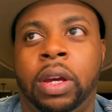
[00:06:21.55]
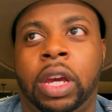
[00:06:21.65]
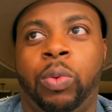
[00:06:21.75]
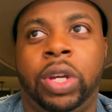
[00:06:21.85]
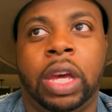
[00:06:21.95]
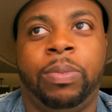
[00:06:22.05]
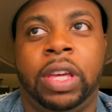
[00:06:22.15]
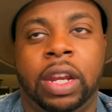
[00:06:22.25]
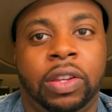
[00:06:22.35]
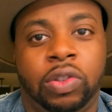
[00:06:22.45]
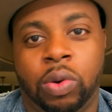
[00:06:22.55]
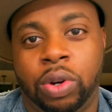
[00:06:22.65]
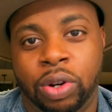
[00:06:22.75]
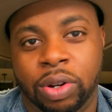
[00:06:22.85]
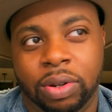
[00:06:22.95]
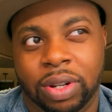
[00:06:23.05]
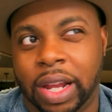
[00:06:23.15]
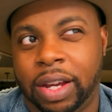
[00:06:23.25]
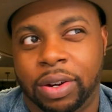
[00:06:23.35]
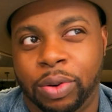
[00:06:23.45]
and we kept getting so
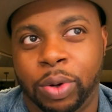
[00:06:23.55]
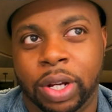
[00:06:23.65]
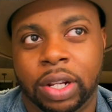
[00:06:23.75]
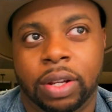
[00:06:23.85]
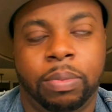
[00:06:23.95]
like annoyed.